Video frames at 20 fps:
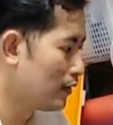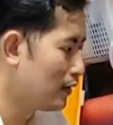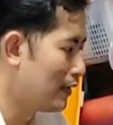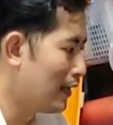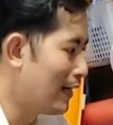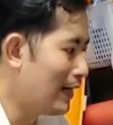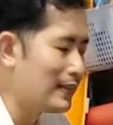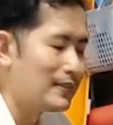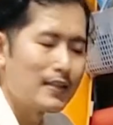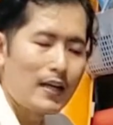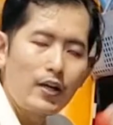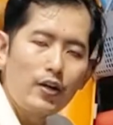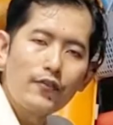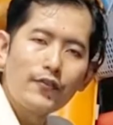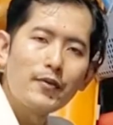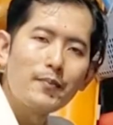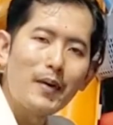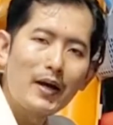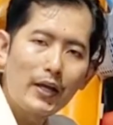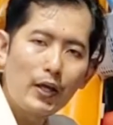the design of
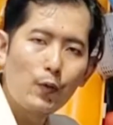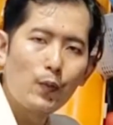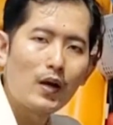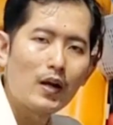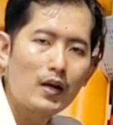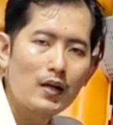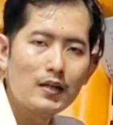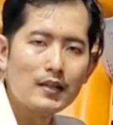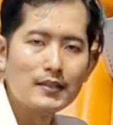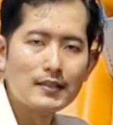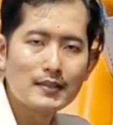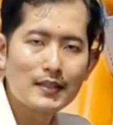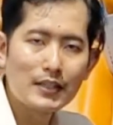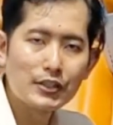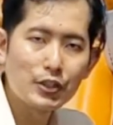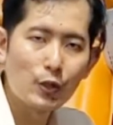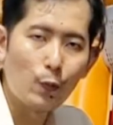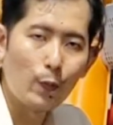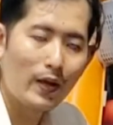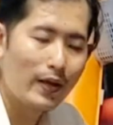the Makiwara is
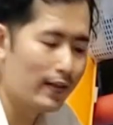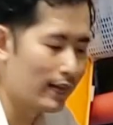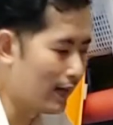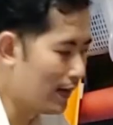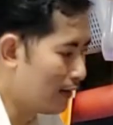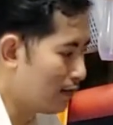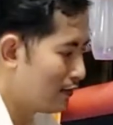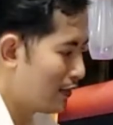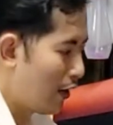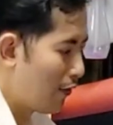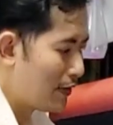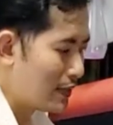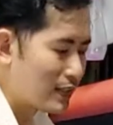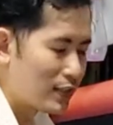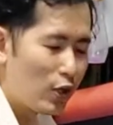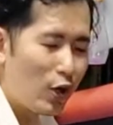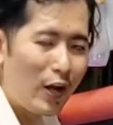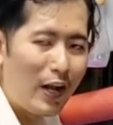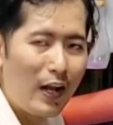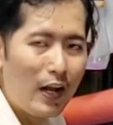such a way that there is
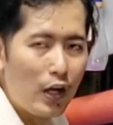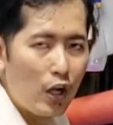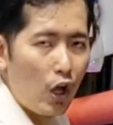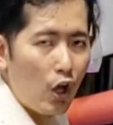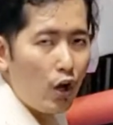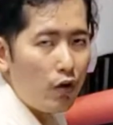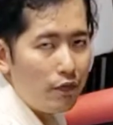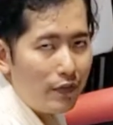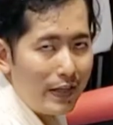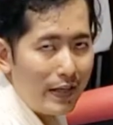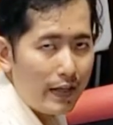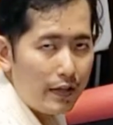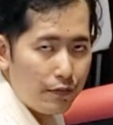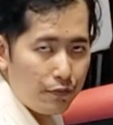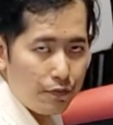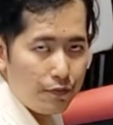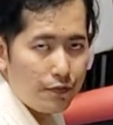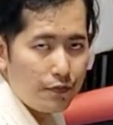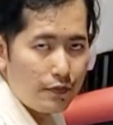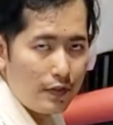not a lot of give
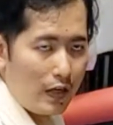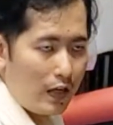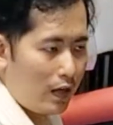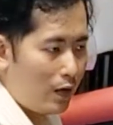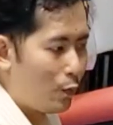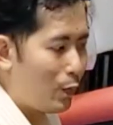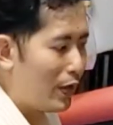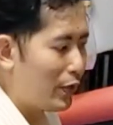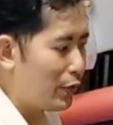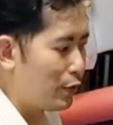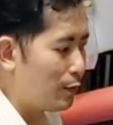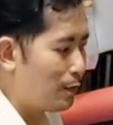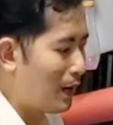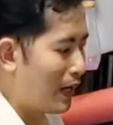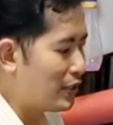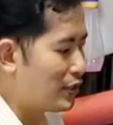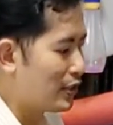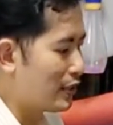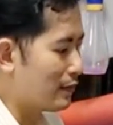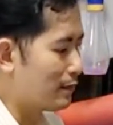when you
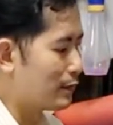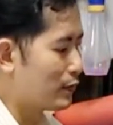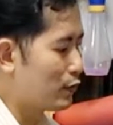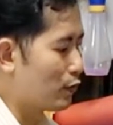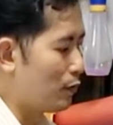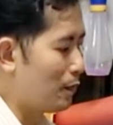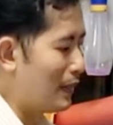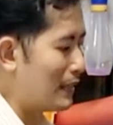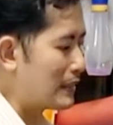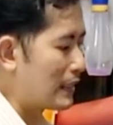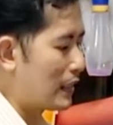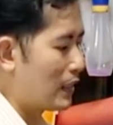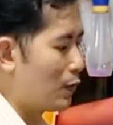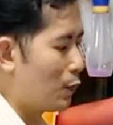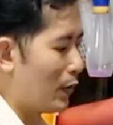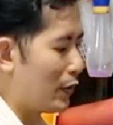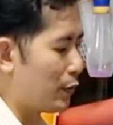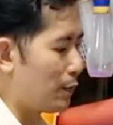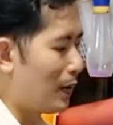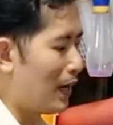punch it. So basically
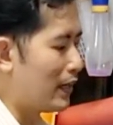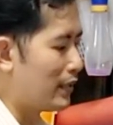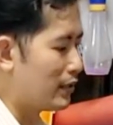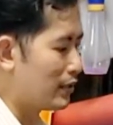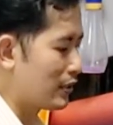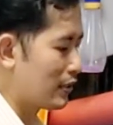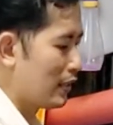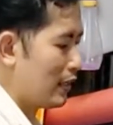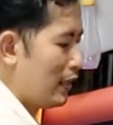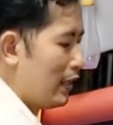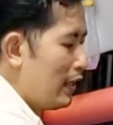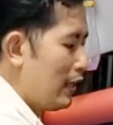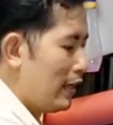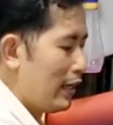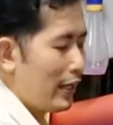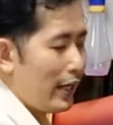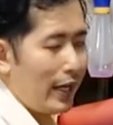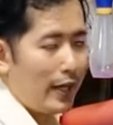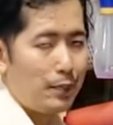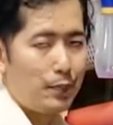when you punch,
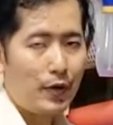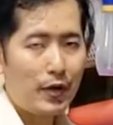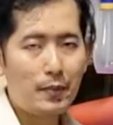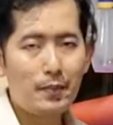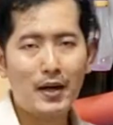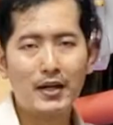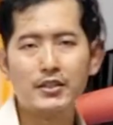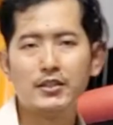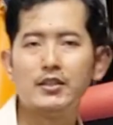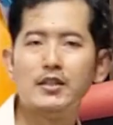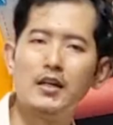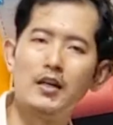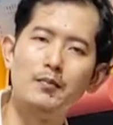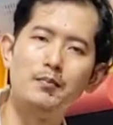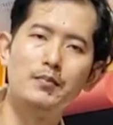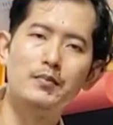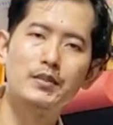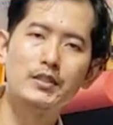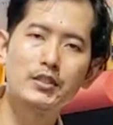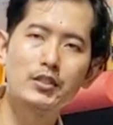it pretty much
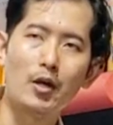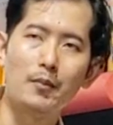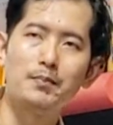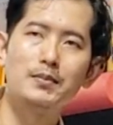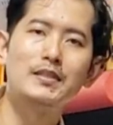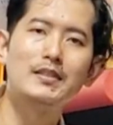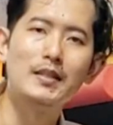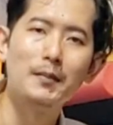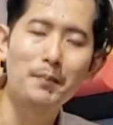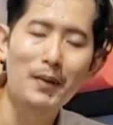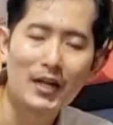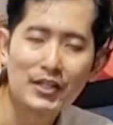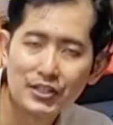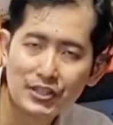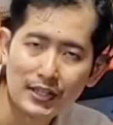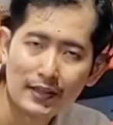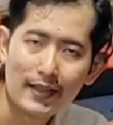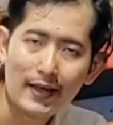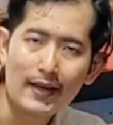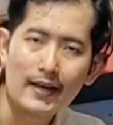stops the
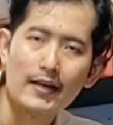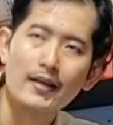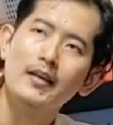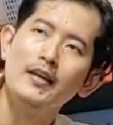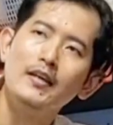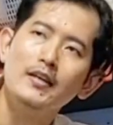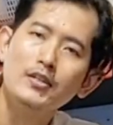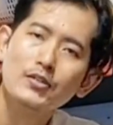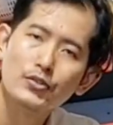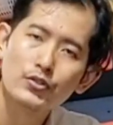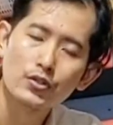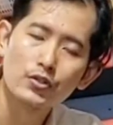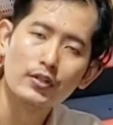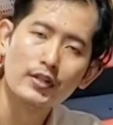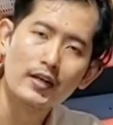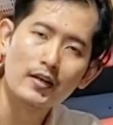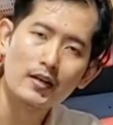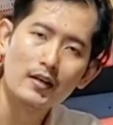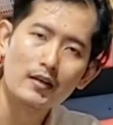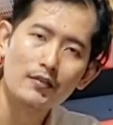punch there. So
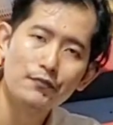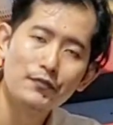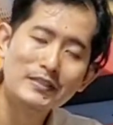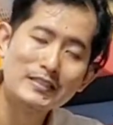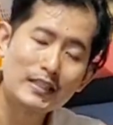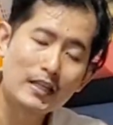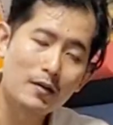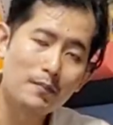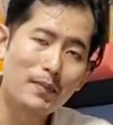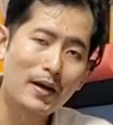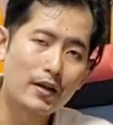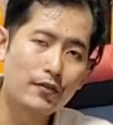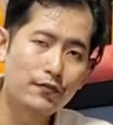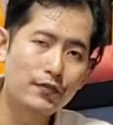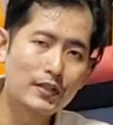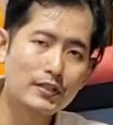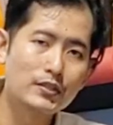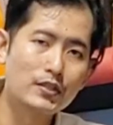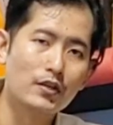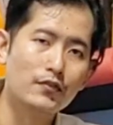the physical
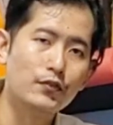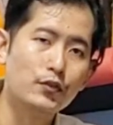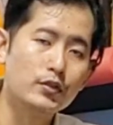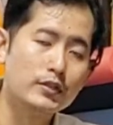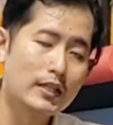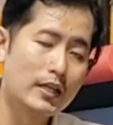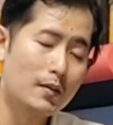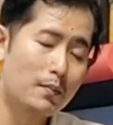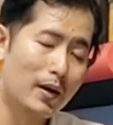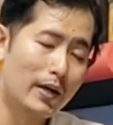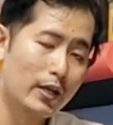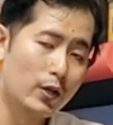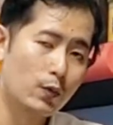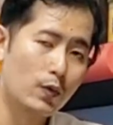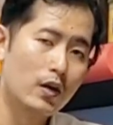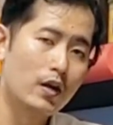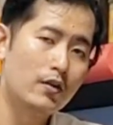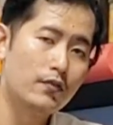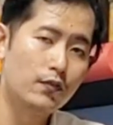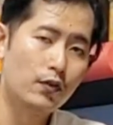benefits of using a
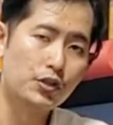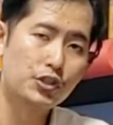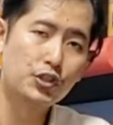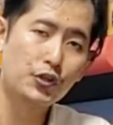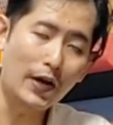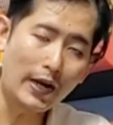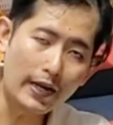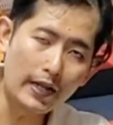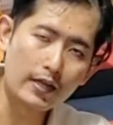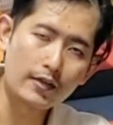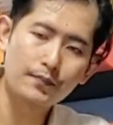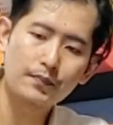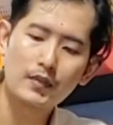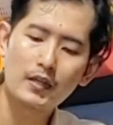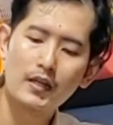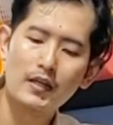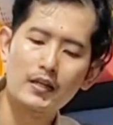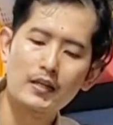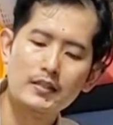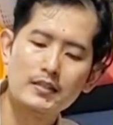makiwara for training,
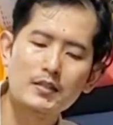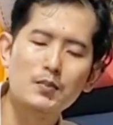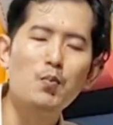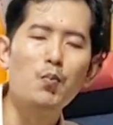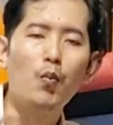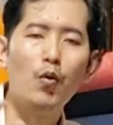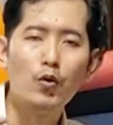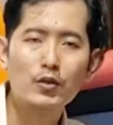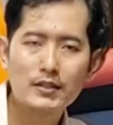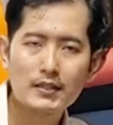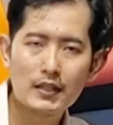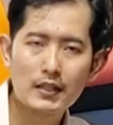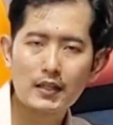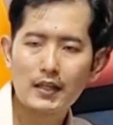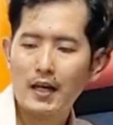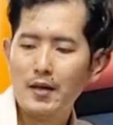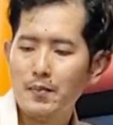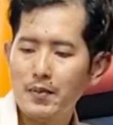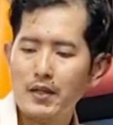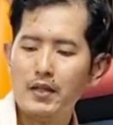it's
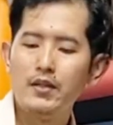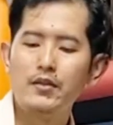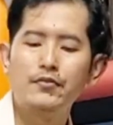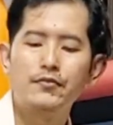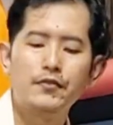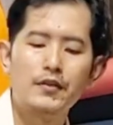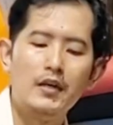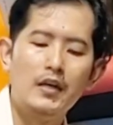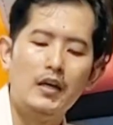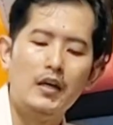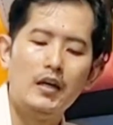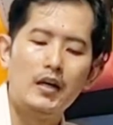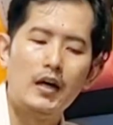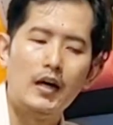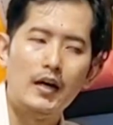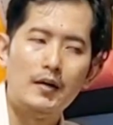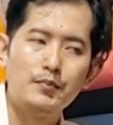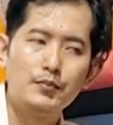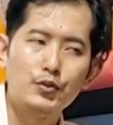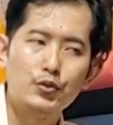mostly, I believe,
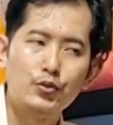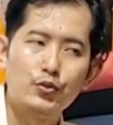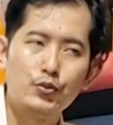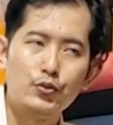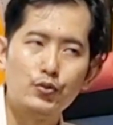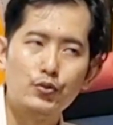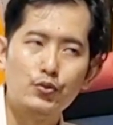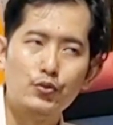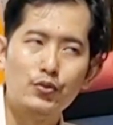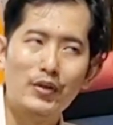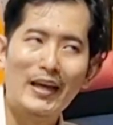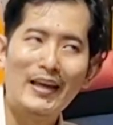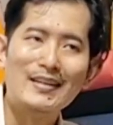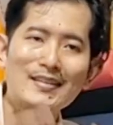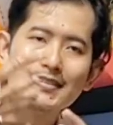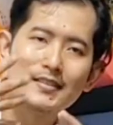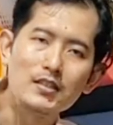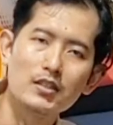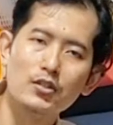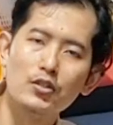to
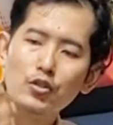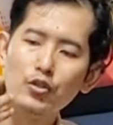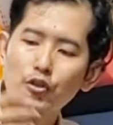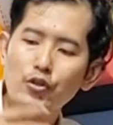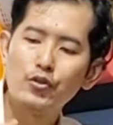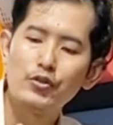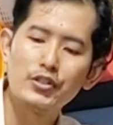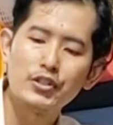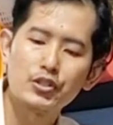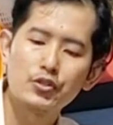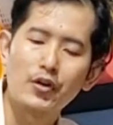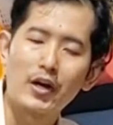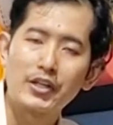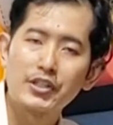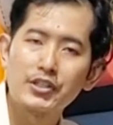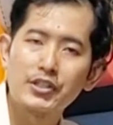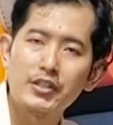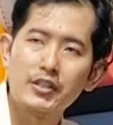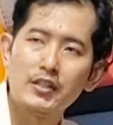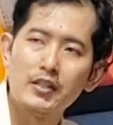instill good
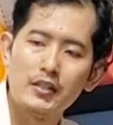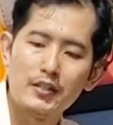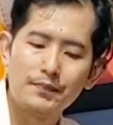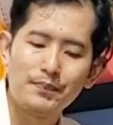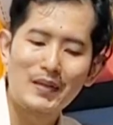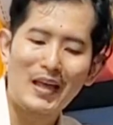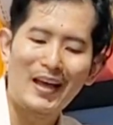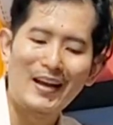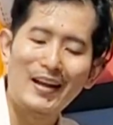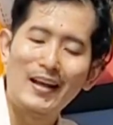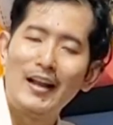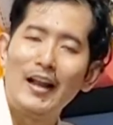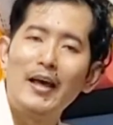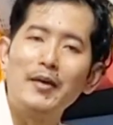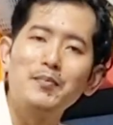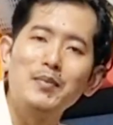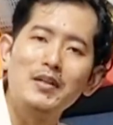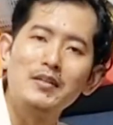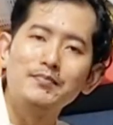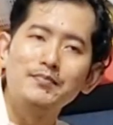structure and
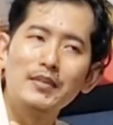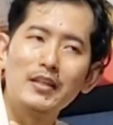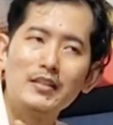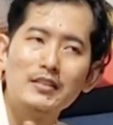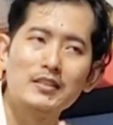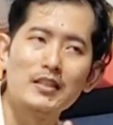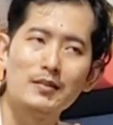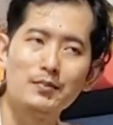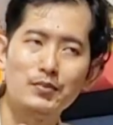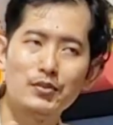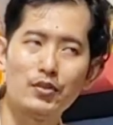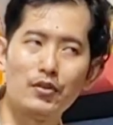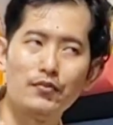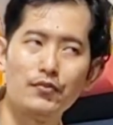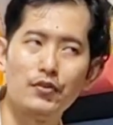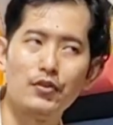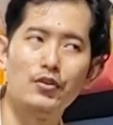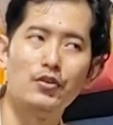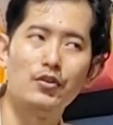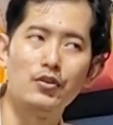alignment in terms of
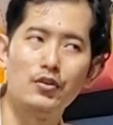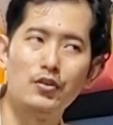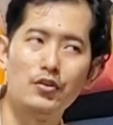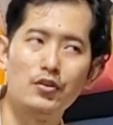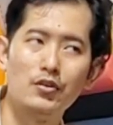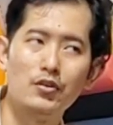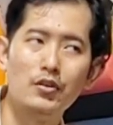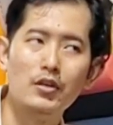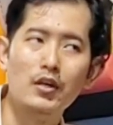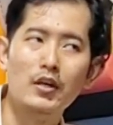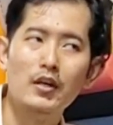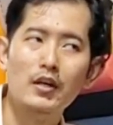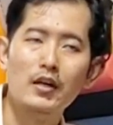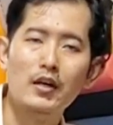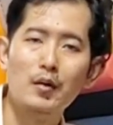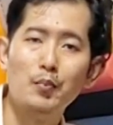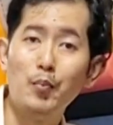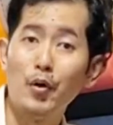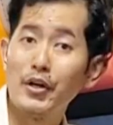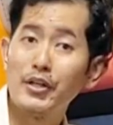your
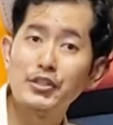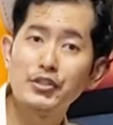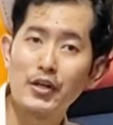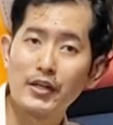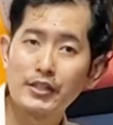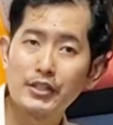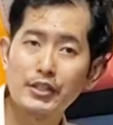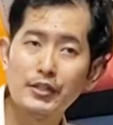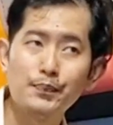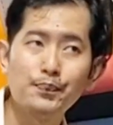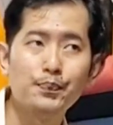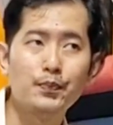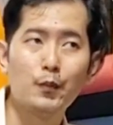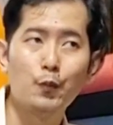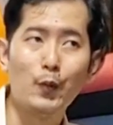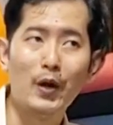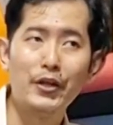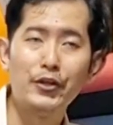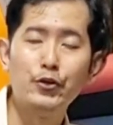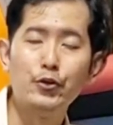body structure
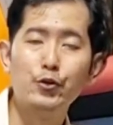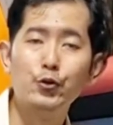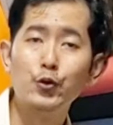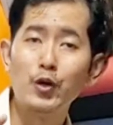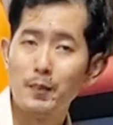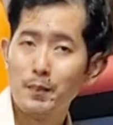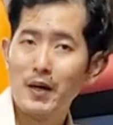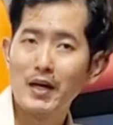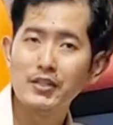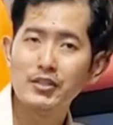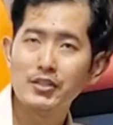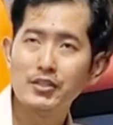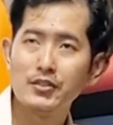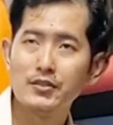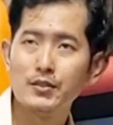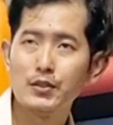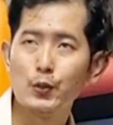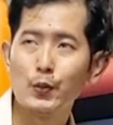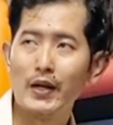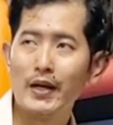when you do a punch,
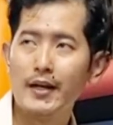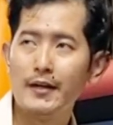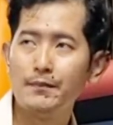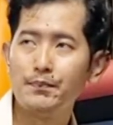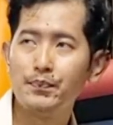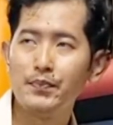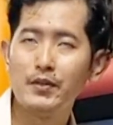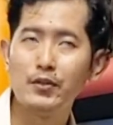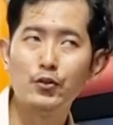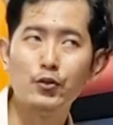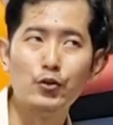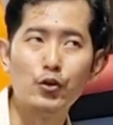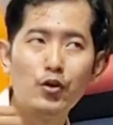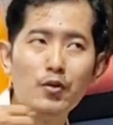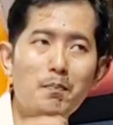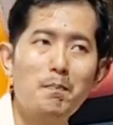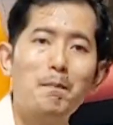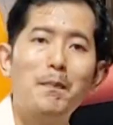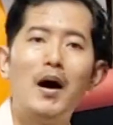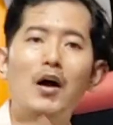so that you
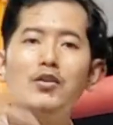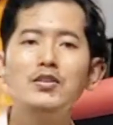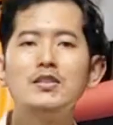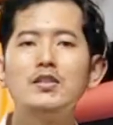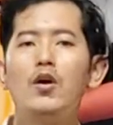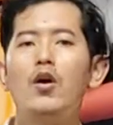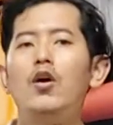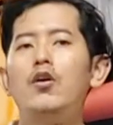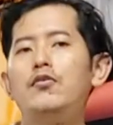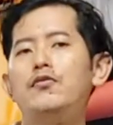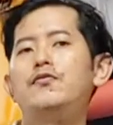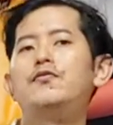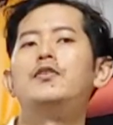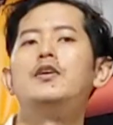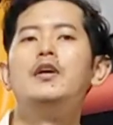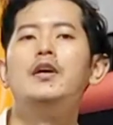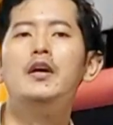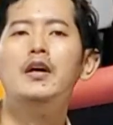don't bounce off.